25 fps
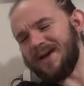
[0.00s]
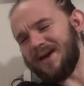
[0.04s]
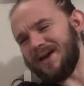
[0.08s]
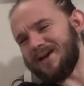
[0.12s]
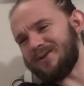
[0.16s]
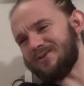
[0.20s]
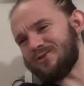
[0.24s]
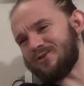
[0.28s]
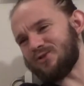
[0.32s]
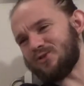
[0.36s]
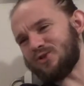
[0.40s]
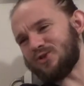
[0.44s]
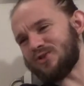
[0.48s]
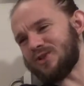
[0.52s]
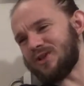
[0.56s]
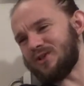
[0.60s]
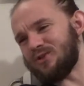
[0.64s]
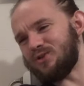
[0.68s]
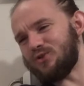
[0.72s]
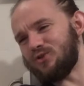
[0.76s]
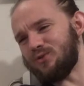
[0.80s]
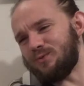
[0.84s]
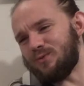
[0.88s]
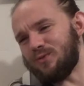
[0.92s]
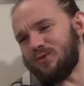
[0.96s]
introducing
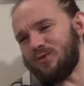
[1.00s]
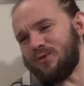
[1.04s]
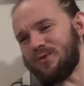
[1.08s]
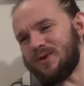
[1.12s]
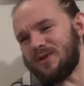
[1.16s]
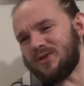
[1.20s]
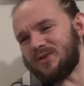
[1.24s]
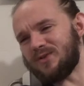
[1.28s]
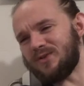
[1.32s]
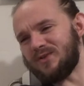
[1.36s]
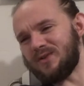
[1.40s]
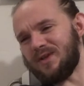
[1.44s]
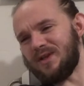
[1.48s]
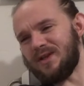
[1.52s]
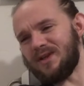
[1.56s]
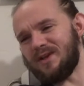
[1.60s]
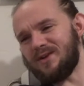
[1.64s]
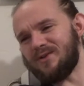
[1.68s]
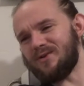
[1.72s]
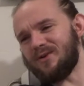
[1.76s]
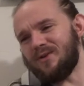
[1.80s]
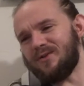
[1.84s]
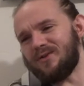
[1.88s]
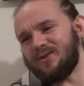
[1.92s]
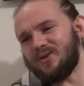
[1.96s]
new breweries to you
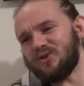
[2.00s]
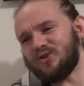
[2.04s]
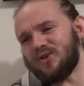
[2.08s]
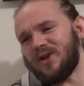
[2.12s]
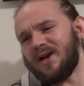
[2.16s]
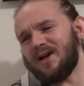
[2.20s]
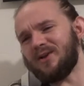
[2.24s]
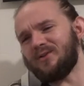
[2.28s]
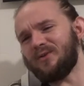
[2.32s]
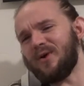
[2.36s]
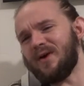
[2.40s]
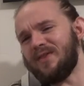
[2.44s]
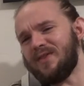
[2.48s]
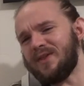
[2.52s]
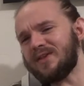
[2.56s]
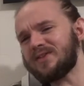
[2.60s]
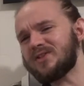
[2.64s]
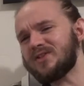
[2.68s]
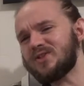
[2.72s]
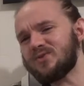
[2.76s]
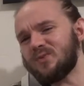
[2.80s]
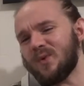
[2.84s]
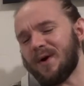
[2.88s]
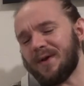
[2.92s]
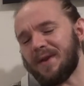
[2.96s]
here on the channel and this
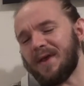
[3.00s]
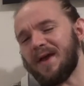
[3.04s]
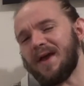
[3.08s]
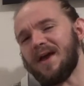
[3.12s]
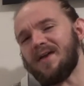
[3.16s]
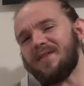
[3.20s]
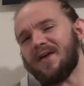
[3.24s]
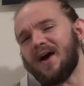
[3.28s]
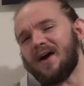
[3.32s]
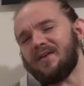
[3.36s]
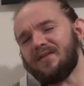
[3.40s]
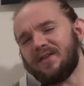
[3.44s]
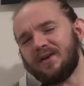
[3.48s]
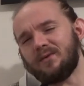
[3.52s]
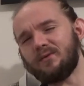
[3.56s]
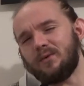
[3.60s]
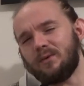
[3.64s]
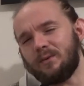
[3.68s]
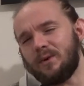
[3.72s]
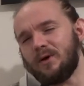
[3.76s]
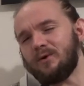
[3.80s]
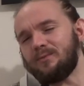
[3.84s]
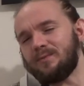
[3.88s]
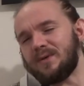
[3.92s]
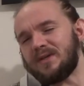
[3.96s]
is one that I think we
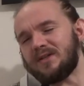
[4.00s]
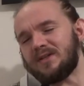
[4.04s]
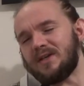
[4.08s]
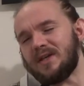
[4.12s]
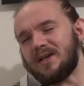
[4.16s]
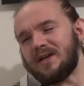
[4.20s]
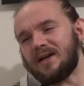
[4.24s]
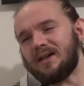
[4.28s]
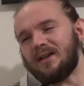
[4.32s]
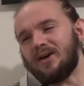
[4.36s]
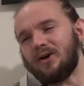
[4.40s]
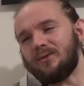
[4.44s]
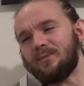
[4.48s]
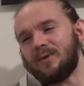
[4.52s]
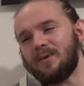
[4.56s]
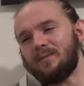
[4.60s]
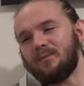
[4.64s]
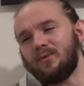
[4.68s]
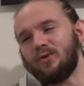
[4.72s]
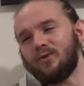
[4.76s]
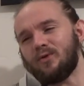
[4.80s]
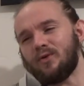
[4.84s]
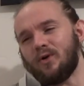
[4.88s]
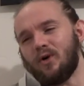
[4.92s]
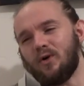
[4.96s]
will be seeing a little bit
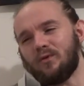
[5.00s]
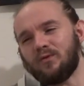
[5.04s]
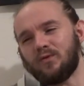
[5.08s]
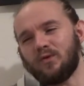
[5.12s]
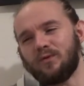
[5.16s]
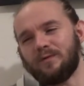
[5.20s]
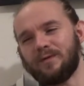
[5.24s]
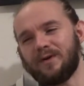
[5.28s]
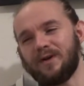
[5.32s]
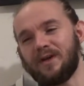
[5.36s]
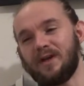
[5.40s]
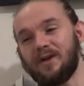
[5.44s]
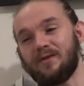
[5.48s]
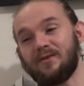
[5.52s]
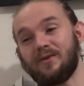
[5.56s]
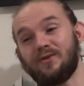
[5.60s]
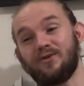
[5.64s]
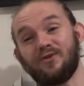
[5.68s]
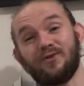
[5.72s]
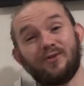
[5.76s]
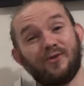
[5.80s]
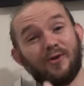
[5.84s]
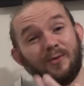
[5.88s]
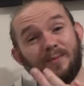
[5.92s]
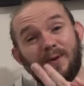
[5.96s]
more of over here in
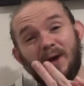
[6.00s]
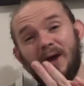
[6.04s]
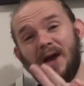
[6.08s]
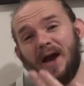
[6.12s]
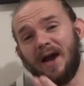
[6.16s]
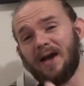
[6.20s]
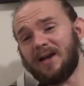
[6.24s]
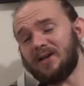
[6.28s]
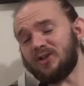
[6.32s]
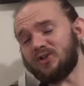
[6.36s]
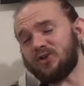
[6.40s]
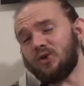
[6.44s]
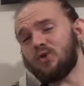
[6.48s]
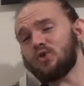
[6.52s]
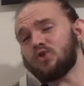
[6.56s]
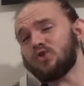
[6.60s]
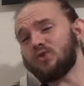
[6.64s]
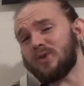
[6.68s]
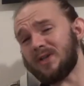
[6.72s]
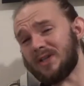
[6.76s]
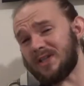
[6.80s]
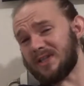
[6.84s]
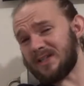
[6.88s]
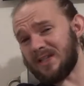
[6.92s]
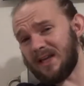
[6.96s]
Europe and it's
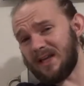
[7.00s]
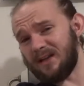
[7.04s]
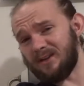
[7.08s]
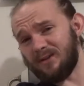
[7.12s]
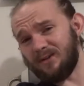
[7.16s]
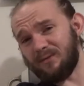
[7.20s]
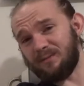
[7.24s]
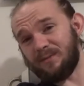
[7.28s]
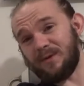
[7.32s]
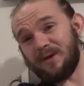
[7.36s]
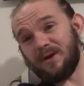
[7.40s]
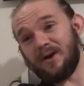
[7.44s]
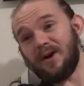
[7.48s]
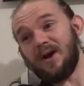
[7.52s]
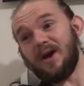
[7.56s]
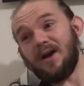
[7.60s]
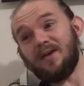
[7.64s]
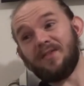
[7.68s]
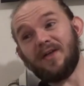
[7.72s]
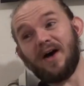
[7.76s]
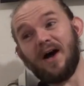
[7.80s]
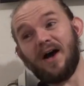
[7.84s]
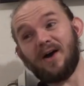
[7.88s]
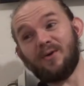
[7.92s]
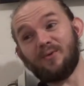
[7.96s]
also a style of beer
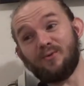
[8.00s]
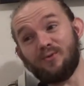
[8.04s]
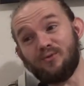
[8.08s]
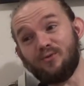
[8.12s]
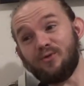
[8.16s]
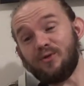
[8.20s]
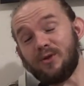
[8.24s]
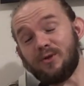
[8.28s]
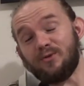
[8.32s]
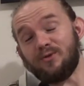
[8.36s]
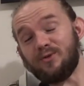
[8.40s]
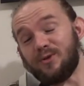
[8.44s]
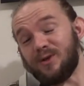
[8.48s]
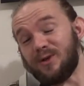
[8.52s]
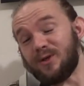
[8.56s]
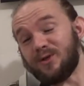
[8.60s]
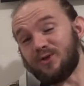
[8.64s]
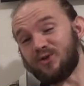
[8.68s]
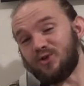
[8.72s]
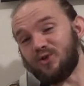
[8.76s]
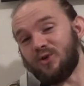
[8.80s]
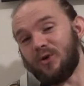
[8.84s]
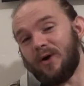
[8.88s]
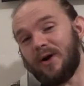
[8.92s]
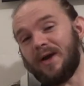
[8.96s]
that I really really
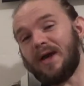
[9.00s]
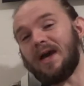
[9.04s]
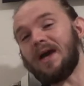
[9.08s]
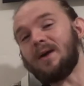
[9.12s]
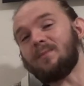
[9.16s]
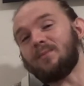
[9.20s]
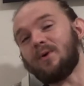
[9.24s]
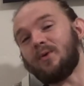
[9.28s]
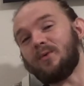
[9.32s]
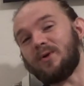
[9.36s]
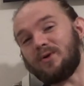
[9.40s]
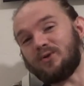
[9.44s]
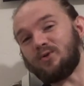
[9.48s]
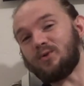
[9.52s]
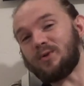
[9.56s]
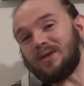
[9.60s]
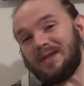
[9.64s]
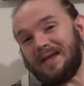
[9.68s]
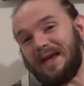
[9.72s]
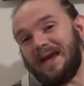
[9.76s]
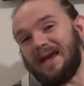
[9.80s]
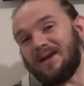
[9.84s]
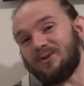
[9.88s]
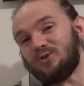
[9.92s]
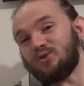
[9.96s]
enjoy but we don't
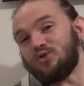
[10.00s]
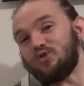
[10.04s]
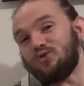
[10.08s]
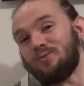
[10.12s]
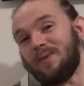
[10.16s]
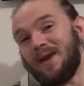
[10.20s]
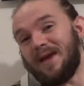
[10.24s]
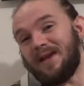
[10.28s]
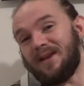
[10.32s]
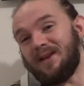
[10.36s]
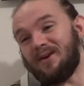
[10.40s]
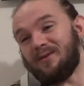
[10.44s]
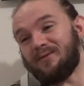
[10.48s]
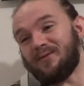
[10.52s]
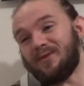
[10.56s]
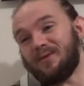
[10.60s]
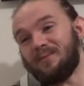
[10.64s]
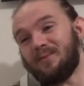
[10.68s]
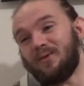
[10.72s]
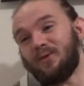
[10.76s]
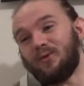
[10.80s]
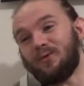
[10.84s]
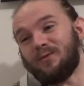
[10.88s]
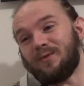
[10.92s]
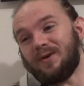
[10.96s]
get too many of
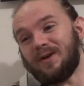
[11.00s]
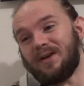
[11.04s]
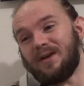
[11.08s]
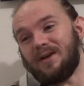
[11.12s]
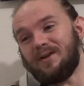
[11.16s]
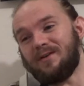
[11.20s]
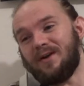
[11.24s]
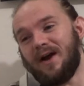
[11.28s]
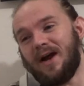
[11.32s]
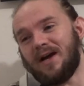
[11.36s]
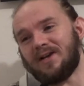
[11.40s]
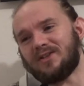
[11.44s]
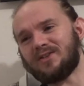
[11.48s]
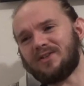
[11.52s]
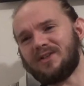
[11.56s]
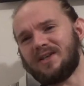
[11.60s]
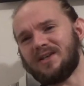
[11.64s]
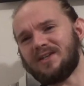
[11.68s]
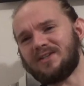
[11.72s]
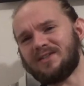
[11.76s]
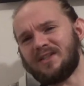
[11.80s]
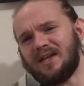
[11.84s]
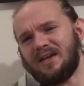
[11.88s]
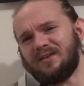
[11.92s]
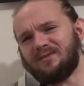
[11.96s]
them over here actually.
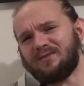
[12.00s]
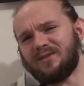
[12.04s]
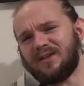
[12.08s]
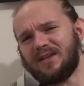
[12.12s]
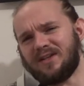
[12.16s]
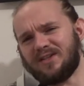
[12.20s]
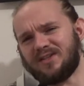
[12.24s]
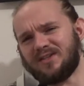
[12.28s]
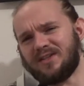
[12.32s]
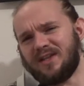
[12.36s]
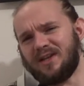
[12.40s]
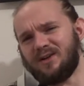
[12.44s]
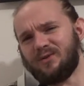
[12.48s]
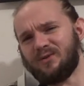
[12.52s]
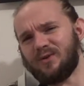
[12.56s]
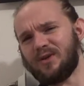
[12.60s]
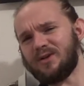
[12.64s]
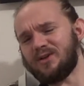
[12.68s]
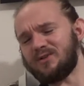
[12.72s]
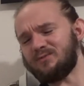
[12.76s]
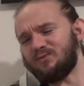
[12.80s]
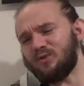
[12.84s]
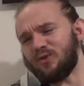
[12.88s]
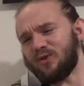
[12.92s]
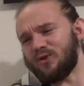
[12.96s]
It's definitely a style that
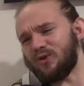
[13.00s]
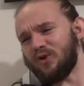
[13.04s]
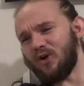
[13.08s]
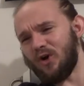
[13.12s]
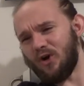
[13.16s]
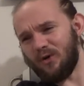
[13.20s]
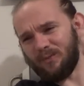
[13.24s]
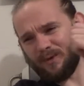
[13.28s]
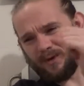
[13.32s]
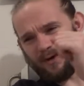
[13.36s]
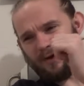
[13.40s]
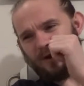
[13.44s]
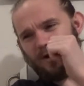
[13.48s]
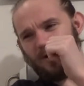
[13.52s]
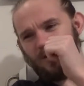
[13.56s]
is more common